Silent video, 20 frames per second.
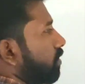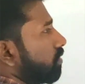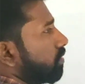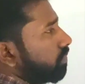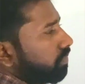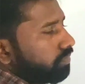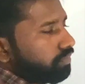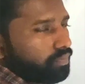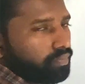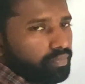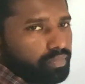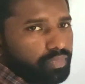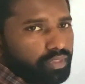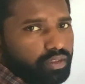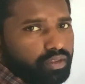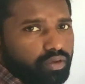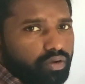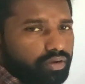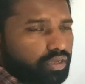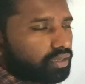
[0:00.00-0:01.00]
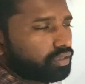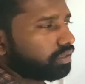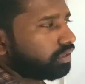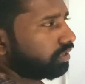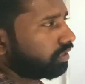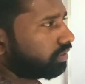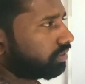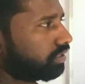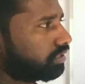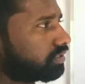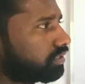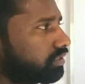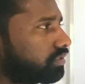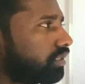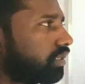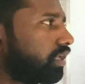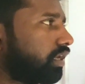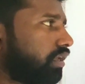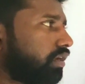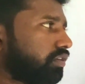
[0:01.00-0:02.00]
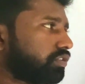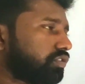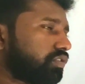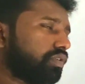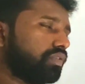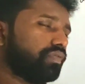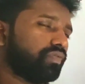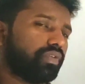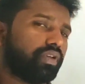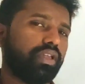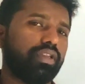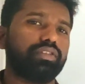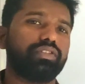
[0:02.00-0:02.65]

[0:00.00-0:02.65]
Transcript: point. Okay, this is the direction of